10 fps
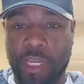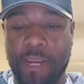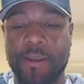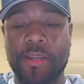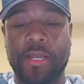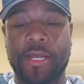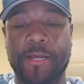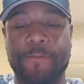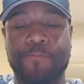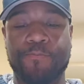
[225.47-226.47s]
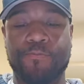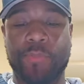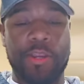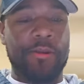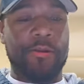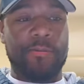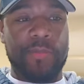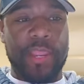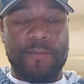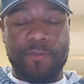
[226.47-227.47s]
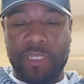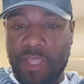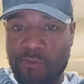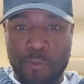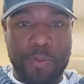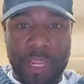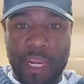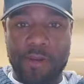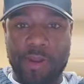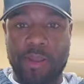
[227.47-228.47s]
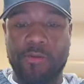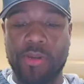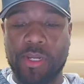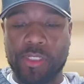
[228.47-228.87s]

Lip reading: Okay, they're like level playing ground.